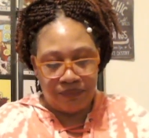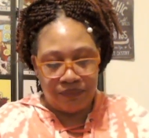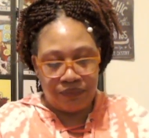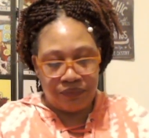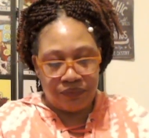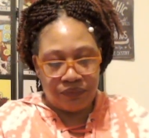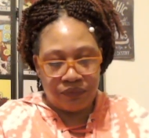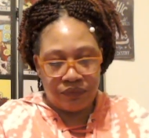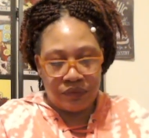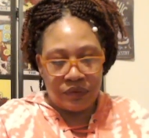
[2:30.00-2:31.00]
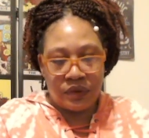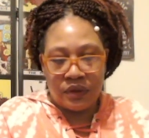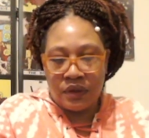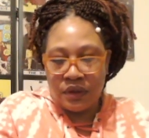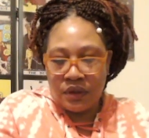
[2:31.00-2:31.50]

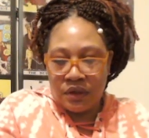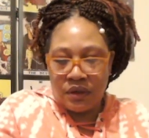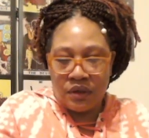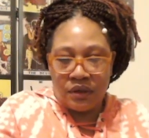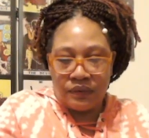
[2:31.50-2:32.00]
Nobody speaks.